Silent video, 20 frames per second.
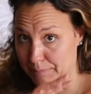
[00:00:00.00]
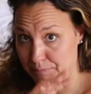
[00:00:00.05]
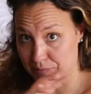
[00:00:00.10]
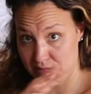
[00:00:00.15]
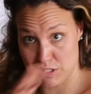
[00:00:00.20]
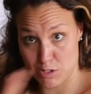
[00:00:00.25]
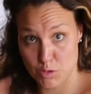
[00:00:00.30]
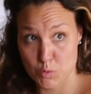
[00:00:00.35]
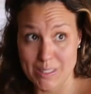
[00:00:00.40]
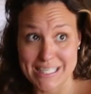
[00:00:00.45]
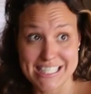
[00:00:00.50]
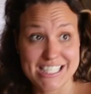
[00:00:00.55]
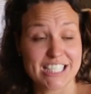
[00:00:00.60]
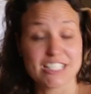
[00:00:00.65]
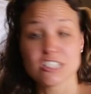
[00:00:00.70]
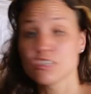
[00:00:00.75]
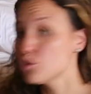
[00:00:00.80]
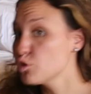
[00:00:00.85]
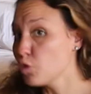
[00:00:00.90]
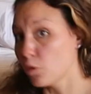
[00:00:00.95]

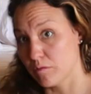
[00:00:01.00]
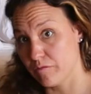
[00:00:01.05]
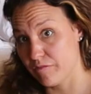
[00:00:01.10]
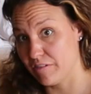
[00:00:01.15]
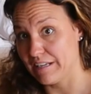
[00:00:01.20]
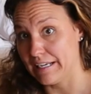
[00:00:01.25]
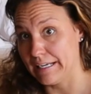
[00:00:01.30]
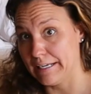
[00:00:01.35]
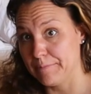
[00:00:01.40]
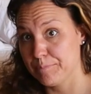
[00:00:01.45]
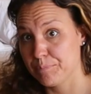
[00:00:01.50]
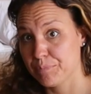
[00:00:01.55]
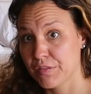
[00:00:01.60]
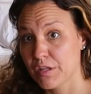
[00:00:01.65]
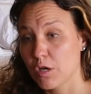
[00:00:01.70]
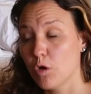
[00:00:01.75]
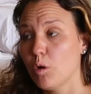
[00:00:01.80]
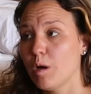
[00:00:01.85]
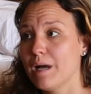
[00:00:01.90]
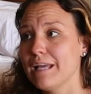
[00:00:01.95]
situations, don't fly.
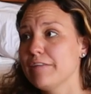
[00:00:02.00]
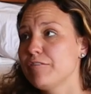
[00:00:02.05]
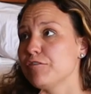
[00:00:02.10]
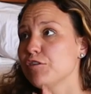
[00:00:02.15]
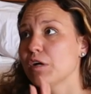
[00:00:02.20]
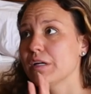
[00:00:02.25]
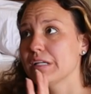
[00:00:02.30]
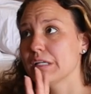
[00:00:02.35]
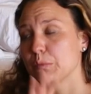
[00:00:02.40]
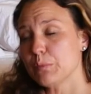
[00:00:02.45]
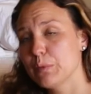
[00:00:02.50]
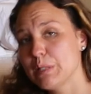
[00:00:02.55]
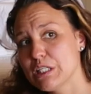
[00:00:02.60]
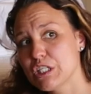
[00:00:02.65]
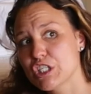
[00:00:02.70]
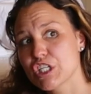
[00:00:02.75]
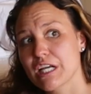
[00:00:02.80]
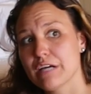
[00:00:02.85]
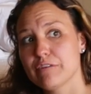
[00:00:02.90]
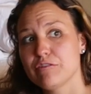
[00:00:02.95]
Or if you're in a
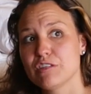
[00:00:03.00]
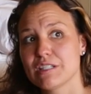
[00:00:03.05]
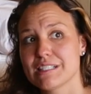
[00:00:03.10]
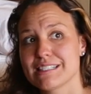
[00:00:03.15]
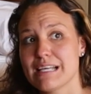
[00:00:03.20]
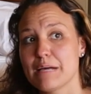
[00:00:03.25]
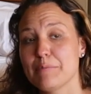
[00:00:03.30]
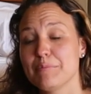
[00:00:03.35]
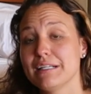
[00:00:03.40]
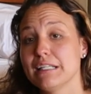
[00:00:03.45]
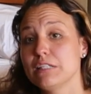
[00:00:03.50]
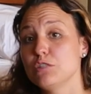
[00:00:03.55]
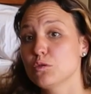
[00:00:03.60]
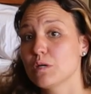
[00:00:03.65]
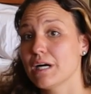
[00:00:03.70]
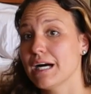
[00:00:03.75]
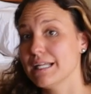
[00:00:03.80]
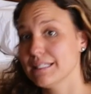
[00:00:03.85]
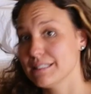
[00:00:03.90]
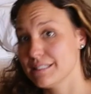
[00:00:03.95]
wheelchair, for example, and you
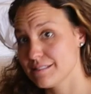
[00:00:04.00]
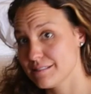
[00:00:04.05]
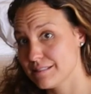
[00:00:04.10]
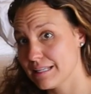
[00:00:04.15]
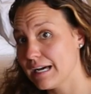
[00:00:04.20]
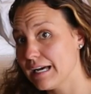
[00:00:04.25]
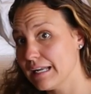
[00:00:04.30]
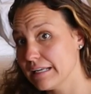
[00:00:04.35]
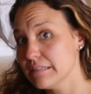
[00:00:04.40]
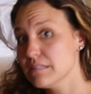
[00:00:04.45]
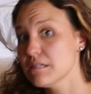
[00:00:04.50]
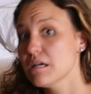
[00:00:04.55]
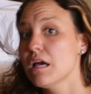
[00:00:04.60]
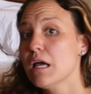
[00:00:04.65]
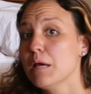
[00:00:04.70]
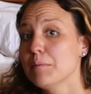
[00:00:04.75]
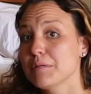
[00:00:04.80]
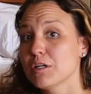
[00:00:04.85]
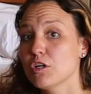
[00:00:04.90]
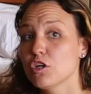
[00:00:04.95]
can't stand,
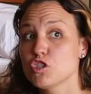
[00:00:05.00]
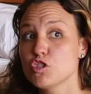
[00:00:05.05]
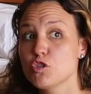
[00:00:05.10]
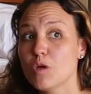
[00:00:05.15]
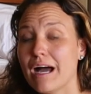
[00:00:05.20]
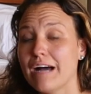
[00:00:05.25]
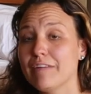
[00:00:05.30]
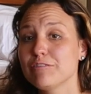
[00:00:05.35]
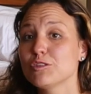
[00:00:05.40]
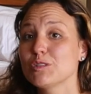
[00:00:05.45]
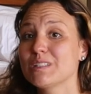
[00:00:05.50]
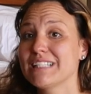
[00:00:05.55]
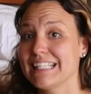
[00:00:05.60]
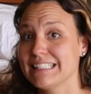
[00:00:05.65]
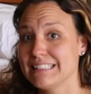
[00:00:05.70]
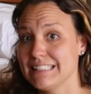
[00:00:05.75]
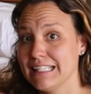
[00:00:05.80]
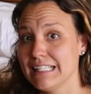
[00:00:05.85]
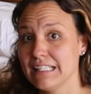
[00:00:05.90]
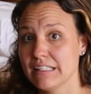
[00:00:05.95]
because you have to
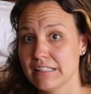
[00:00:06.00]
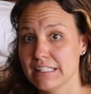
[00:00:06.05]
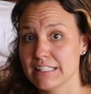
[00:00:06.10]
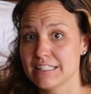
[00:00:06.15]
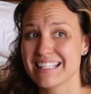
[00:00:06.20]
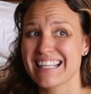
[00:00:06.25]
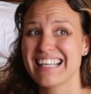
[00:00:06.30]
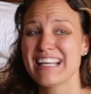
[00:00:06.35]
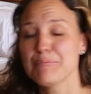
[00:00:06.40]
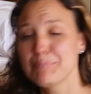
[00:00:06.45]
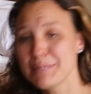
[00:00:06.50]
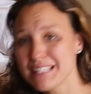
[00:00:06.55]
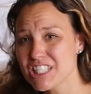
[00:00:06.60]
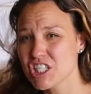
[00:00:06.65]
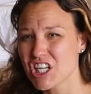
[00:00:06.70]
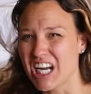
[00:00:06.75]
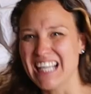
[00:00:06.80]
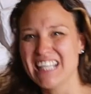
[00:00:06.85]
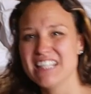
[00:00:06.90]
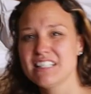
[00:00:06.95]
get in, it's a bit
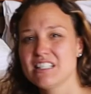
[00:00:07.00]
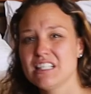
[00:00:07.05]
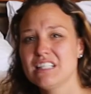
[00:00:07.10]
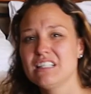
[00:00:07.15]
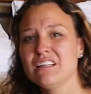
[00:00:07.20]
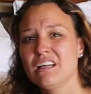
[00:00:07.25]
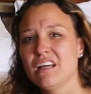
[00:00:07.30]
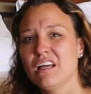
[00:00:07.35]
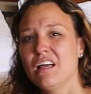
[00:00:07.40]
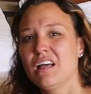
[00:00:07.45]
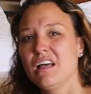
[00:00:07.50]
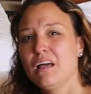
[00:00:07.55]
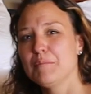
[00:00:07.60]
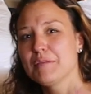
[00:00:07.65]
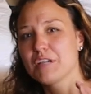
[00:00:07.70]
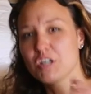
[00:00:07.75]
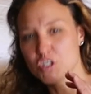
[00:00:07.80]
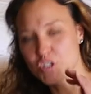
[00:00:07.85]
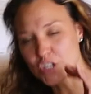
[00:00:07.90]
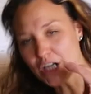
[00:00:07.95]
challenging,
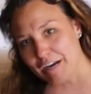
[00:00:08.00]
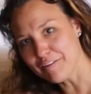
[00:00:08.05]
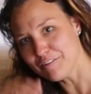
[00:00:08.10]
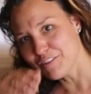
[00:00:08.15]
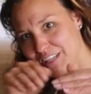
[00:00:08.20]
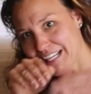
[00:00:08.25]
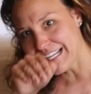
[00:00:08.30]
because you have to